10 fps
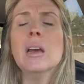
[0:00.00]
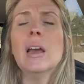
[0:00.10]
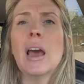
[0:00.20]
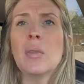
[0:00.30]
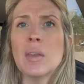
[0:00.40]

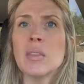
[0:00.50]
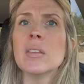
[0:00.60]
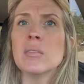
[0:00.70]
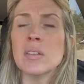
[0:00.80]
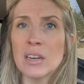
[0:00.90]
and then
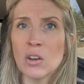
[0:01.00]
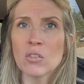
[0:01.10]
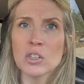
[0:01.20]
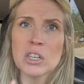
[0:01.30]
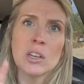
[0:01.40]
the video
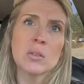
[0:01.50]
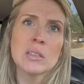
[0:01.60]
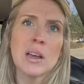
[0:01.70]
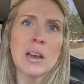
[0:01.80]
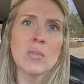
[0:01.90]
version goes
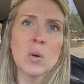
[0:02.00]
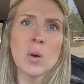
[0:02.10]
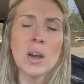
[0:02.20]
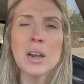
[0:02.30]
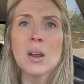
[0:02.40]
live
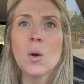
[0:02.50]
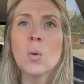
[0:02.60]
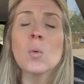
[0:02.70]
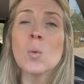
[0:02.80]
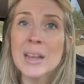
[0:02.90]
on
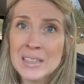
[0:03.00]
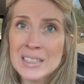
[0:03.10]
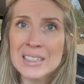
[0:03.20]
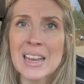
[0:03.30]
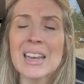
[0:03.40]

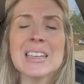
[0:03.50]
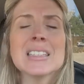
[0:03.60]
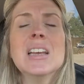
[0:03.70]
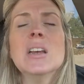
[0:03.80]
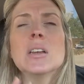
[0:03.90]
Wednesdays.
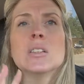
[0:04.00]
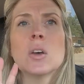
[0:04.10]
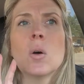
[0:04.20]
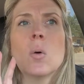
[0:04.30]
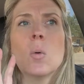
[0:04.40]

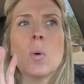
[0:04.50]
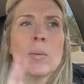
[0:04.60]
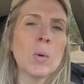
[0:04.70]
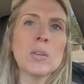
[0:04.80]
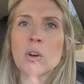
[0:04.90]
So, eh,
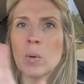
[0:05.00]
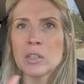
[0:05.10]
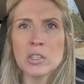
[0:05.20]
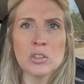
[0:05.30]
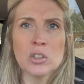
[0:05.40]
whether you're
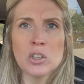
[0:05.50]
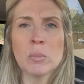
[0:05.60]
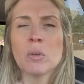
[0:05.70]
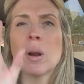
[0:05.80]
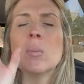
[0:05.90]
watching on YouTube
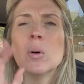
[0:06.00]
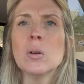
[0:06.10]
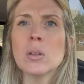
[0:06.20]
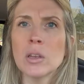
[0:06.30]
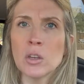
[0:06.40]
or
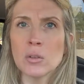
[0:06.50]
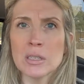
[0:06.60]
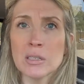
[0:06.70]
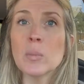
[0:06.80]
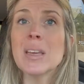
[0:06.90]
Rumble, you'll
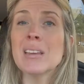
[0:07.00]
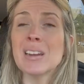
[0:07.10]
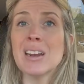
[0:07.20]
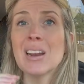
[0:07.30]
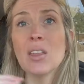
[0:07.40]
still be
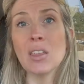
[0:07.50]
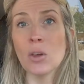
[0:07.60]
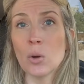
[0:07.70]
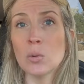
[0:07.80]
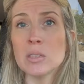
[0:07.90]
getting
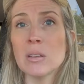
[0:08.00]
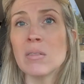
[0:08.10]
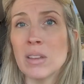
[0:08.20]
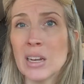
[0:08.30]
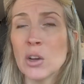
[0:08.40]
those
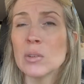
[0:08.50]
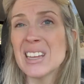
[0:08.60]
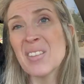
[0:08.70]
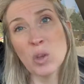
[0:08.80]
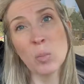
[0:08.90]
videos
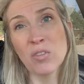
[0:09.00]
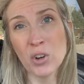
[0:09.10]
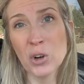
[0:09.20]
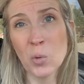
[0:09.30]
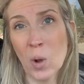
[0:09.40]
if you
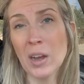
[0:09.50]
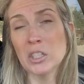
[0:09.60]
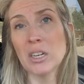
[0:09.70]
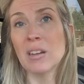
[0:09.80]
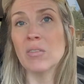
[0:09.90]
prefer to
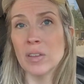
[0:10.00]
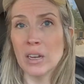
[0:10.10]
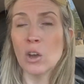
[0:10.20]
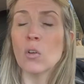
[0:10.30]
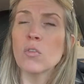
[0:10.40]
watch in
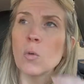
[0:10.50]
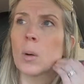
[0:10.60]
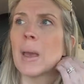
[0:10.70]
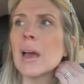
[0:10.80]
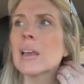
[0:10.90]
video
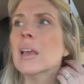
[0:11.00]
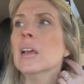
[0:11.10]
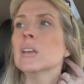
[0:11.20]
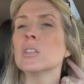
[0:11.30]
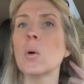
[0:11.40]
format.
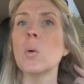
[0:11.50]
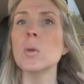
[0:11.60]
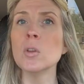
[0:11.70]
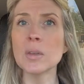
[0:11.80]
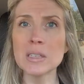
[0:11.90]
So,
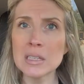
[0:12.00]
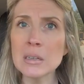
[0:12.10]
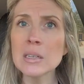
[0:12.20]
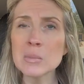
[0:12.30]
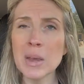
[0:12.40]
you can still
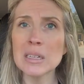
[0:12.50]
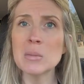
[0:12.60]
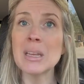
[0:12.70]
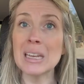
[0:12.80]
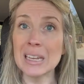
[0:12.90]
expect to
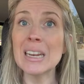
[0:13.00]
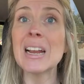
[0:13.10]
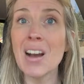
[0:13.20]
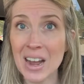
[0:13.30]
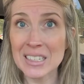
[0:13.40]
be getting
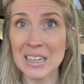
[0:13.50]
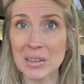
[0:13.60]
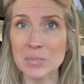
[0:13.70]
content